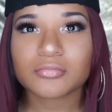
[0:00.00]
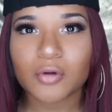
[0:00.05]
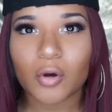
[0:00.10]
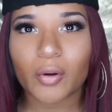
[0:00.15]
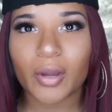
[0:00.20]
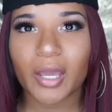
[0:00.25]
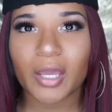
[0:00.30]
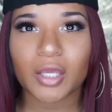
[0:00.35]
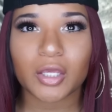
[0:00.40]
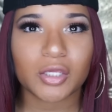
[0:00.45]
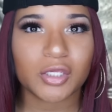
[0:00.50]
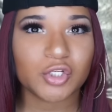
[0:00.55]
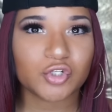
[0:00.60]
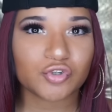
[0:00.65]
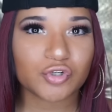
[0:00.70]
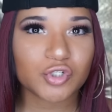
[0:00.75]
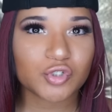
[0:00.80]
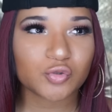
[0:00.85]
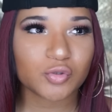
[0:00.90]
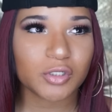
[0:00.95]
okay, he
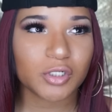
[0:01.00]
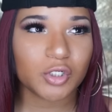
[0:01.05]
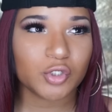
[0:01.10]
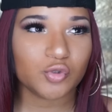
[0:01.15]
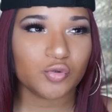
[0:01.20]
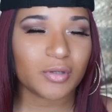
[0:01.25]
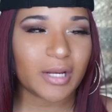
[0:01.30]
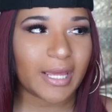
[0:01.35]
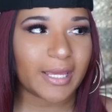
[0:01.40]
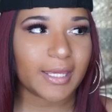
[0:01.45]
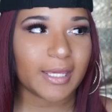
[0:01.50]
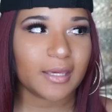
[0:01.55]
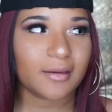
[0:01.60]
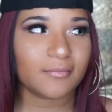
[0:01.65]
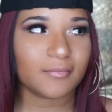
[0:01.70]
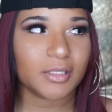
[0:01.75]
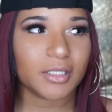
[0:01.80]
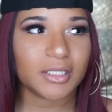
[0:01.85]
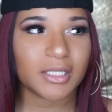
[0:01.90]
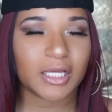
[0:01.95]
treats you good, you like
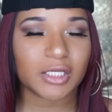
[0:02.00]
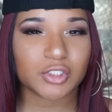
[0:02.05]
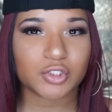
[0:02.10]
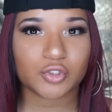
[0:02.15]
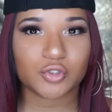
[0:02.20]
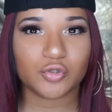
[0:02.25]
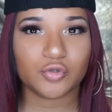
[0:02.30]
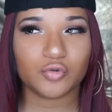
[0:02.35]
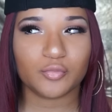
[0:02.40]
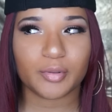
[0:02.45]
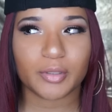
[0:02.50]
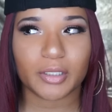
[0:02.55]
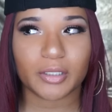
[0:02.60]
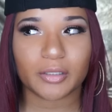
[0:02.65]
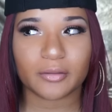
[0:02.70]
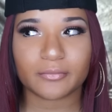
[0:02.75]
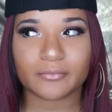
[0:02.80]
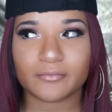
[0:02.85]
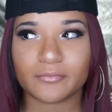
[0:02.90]
him, he likes you, but